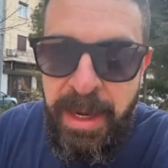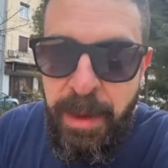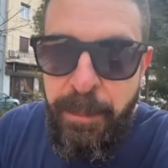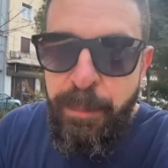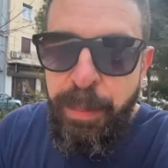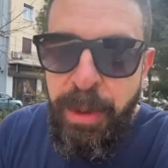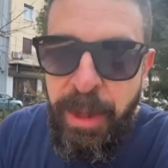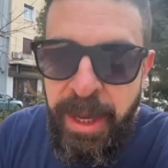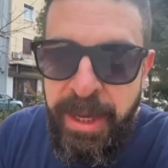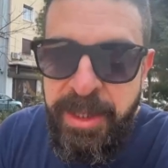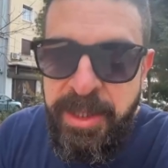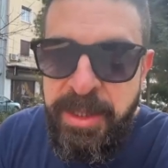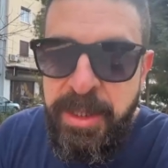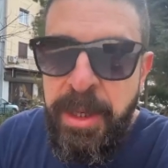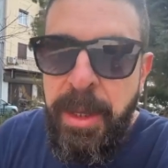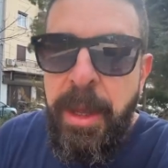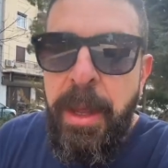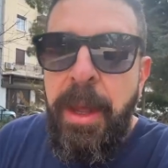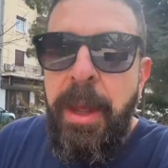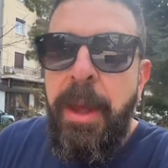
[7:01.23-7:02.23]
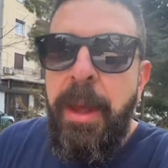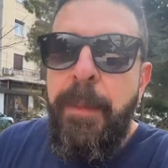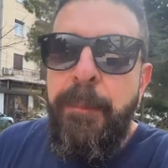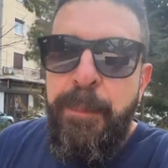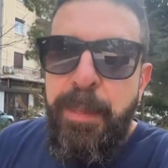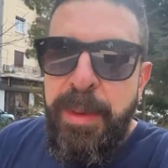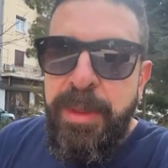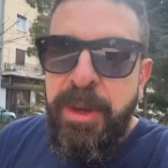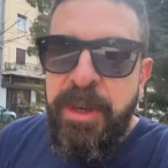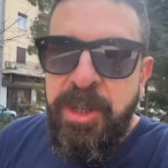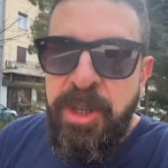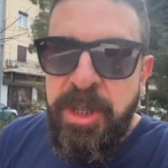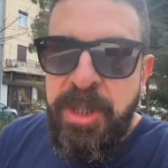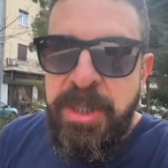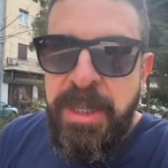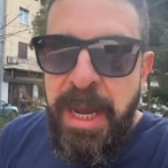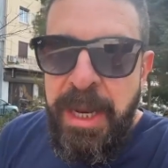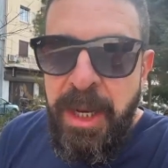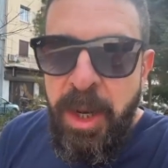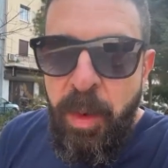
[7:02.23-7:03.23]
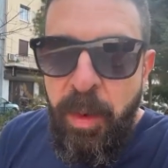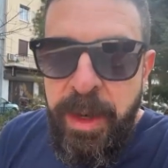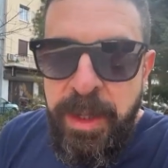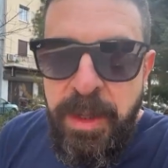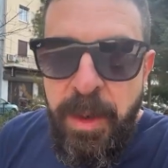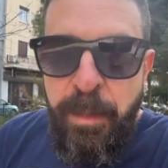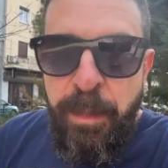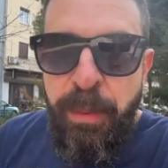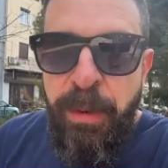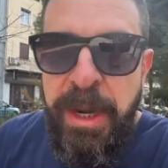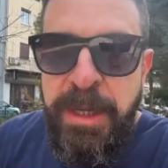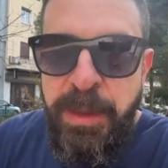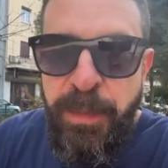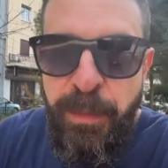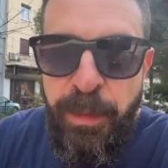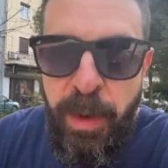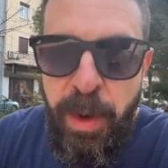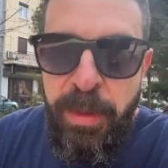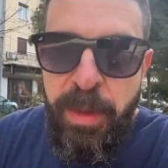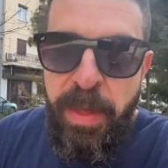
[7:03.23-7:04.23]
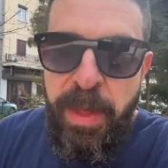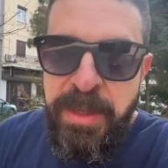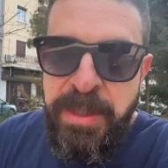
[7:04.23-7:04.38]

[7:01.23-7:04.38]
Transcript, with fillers: in place, but they're just not going to press further.